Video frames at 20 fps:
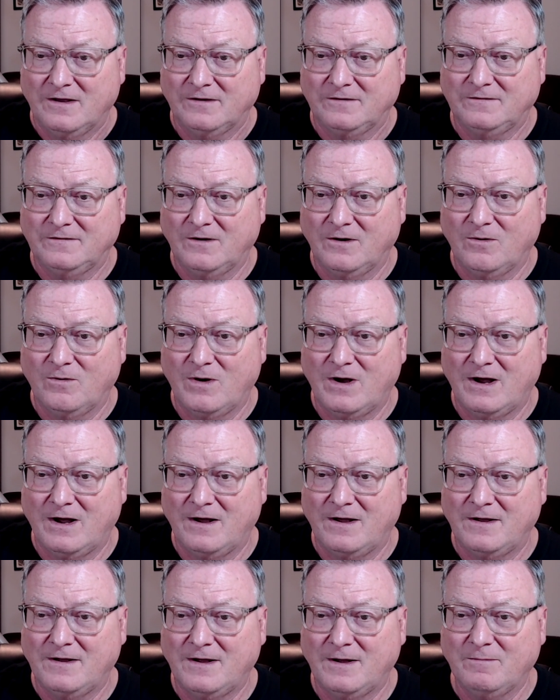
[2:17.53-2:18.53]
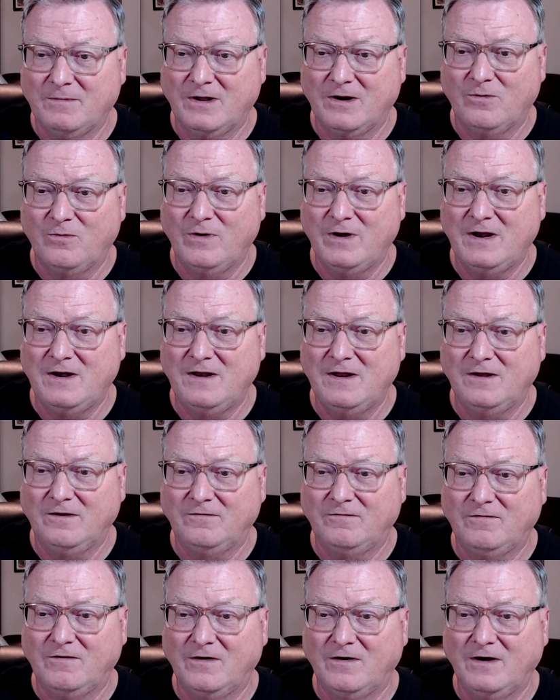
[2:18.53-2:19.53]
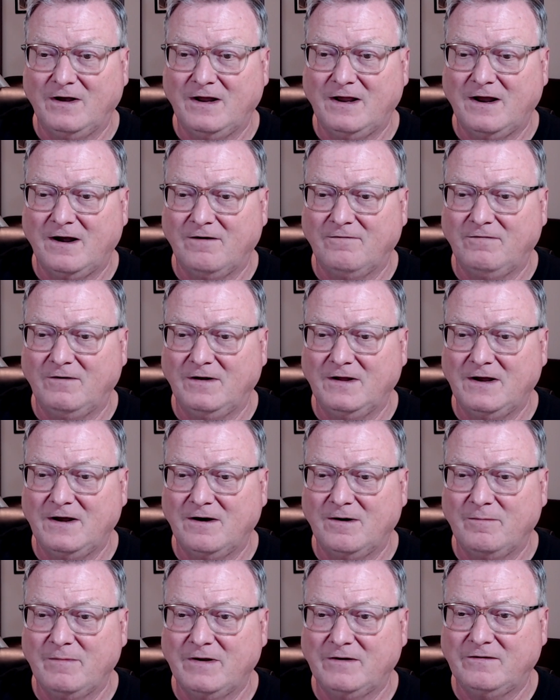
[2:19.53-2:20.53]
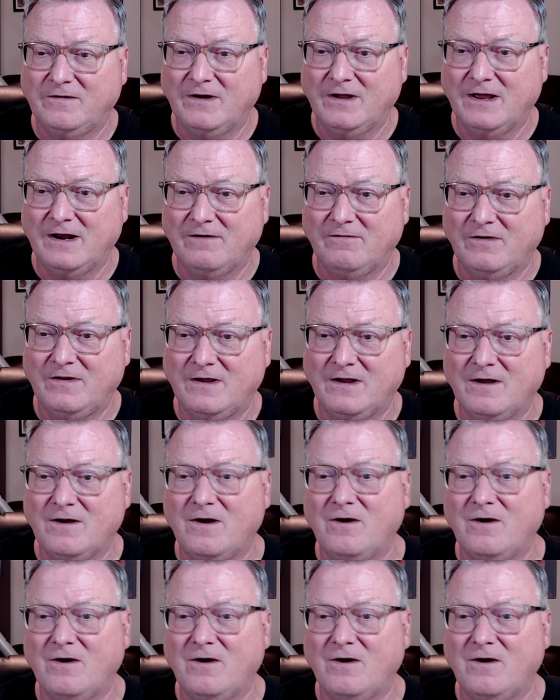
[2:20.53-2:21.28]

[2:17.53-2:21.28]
so I'm gonna read these very carefully here, make sure I get everything.